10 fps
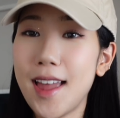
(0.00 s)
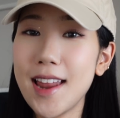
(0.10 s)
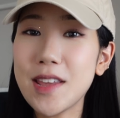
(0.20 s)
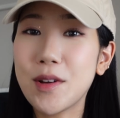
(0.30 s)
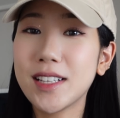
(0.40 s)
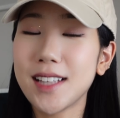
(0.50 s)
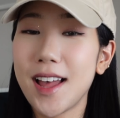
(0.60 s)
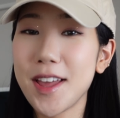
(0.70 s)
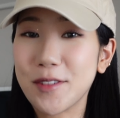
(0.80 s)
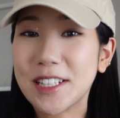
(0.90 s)
Anyways,
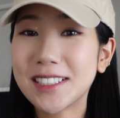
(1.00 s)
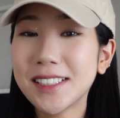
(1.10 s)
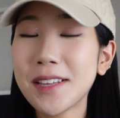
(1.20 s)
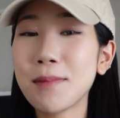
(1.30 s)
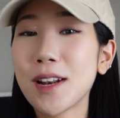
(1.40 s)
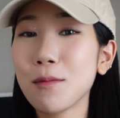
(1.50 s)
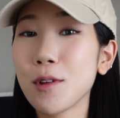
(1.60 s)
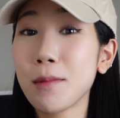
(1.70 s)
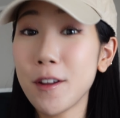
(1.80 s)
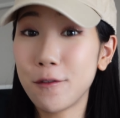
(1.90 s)
I recently met up
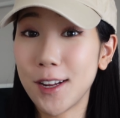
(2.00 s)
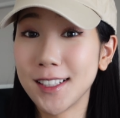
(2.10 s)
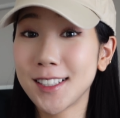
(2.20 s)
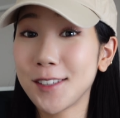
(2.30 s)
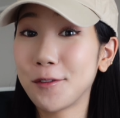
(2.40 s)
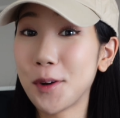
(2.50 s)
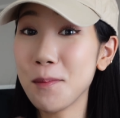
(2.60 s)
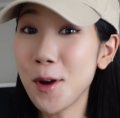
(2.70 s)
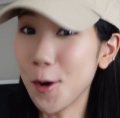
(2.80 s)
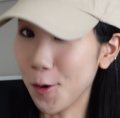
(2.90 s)
with my friends from
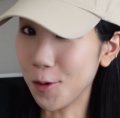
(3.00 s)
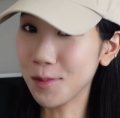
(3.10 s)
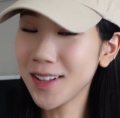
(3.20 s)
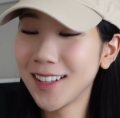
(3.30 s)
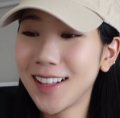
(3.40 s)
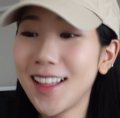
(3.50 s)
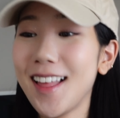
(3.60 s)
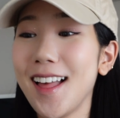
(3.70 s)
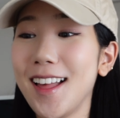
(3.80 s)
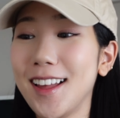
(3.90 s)
home,
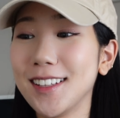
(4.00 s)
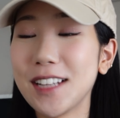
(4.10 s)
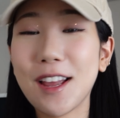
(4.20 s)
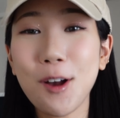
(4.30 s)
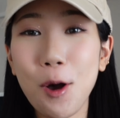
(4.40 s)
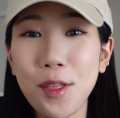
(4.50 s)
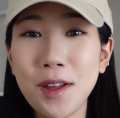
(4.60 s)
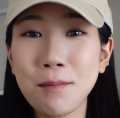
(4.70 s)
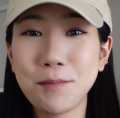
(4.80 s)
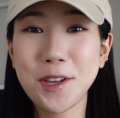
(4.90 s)
and I call
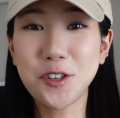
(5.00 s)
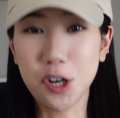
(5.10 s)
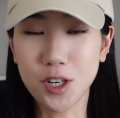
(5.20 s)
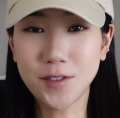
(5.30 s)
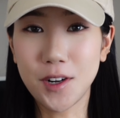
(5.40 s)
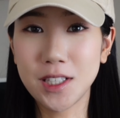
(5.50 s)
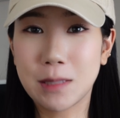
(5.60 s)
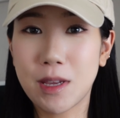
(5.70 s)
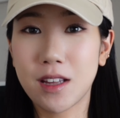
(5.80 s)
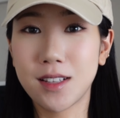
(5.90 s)
them my church
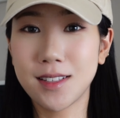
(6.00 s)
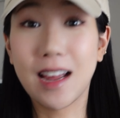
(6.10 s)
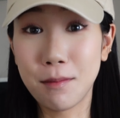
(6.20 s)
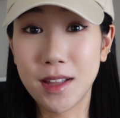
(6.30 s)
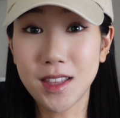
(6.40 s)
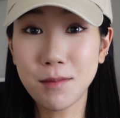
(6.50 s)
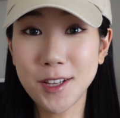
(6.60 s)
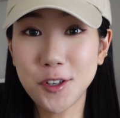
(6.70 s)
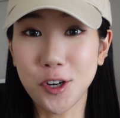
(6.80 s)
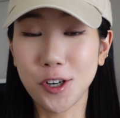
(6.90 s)
friends because I met them
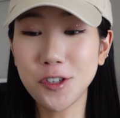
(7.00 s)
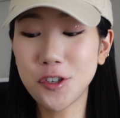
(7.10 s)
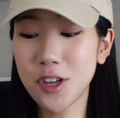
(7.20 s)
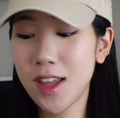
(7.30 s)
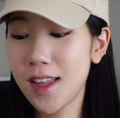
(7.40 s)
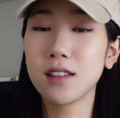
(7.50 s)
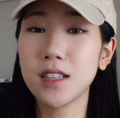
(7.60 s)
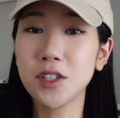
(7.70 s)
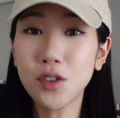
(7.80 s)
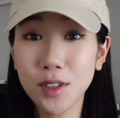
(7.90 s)
at church.
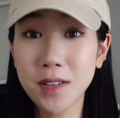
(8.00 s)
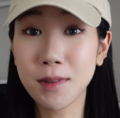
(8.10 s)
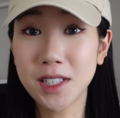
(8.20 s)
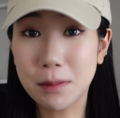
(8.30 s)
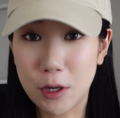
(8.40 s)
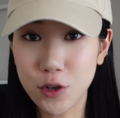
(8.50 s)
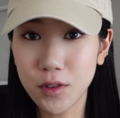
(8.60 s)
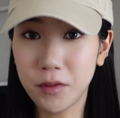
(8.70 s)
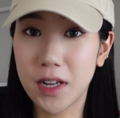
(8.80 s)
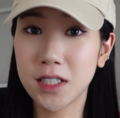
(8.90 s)
These are really my special
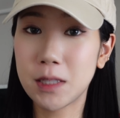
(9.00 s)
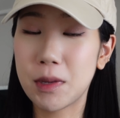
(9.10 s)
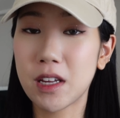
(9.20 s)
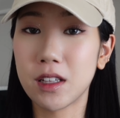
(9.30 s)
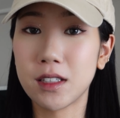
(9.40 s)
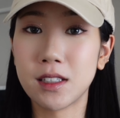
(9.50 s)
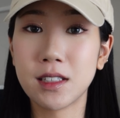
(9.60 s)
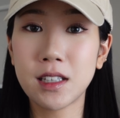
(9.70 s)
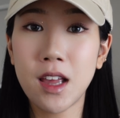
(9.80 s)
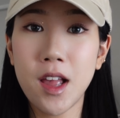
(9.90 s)
friends because